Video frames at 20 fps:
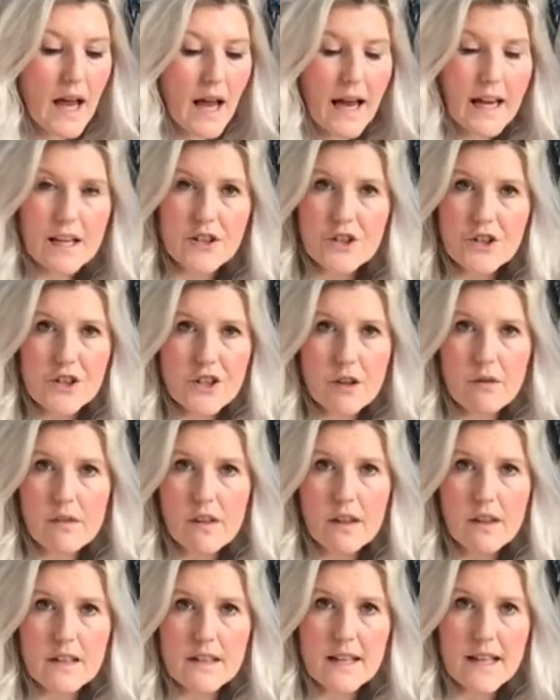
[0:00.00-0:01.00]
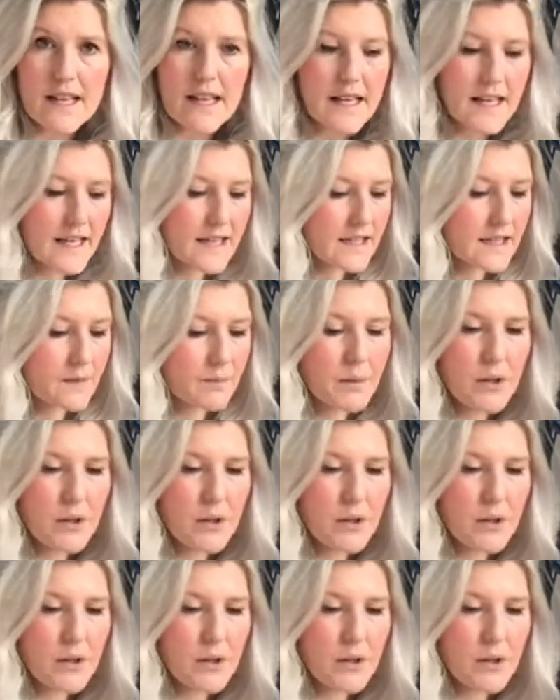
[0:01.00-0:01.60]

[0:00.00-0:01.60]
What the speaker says: and I just don't think there's any need,